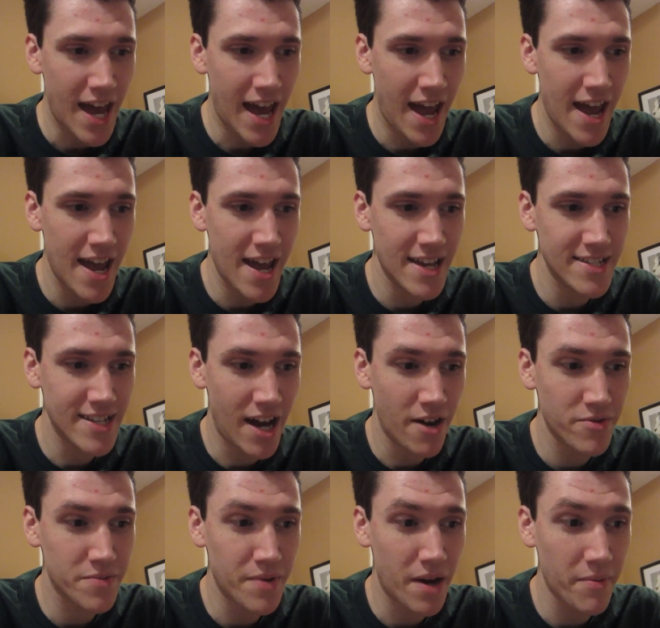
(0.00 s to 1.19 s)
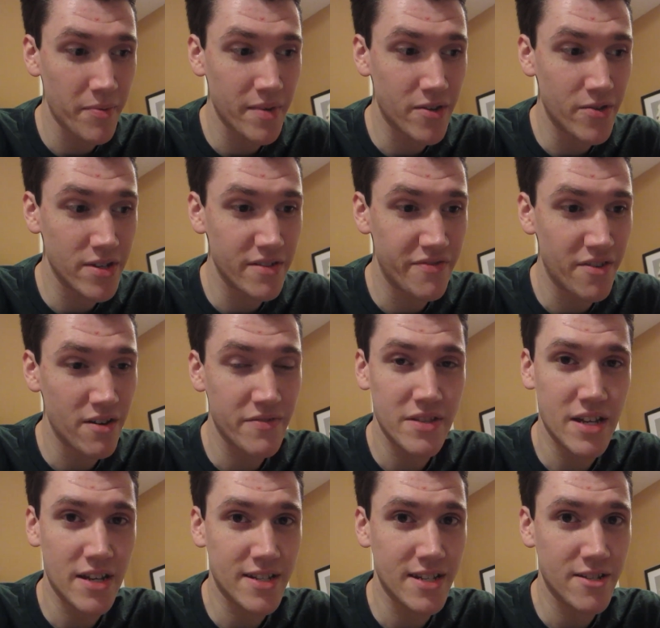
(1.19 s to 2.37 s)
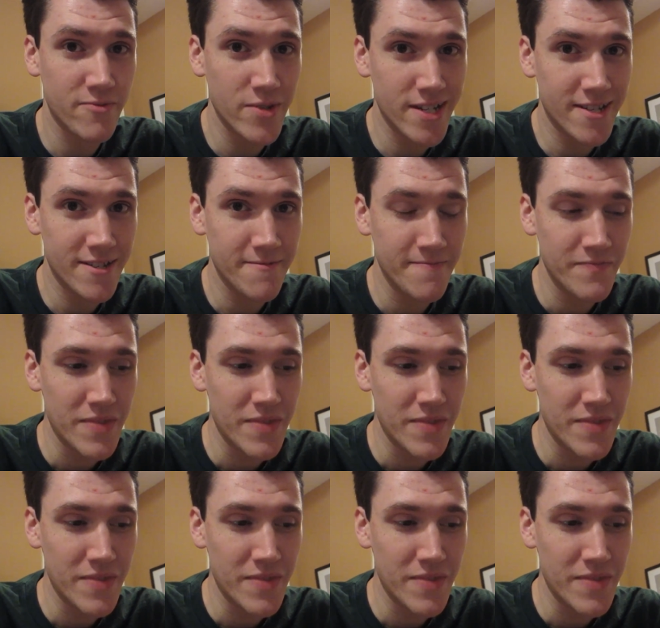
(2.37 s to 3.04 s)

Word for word: and I was probably going to fart for the next six weeks.